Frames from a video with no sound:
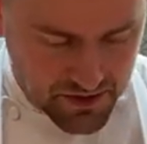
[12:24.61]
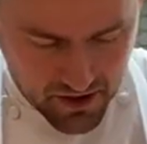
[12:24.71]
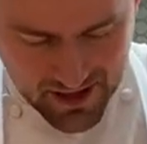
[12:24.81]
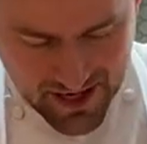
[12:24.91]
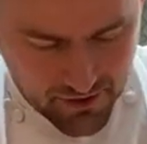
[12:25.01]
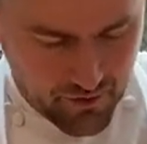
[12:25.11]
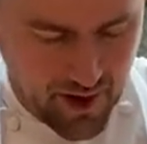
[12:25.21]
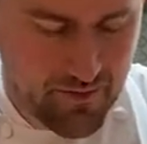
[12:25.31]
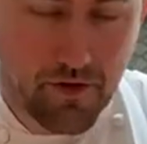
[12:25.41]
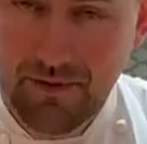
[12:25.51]
got a layer of
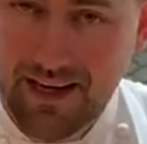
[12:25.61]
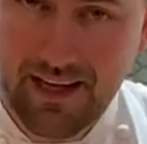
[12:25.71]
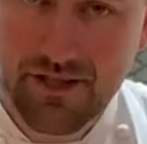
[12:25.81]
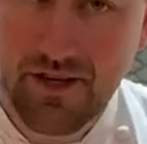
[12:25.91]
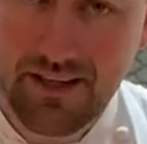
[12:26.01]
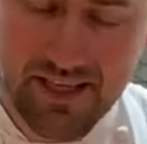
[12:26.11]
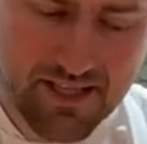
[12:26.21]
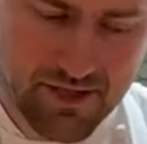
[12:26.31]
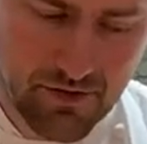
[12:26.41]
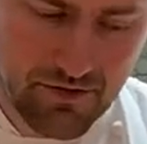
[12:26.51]
cling film around the outside, that's
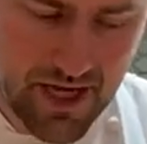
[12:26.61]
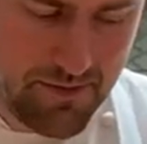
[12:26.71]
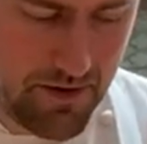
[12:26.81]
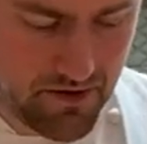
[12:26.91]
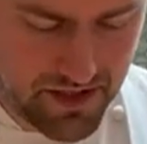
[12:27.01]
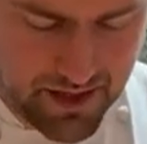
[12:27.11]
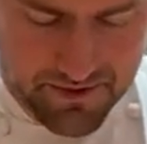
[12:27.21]
to sort of keep it, keep it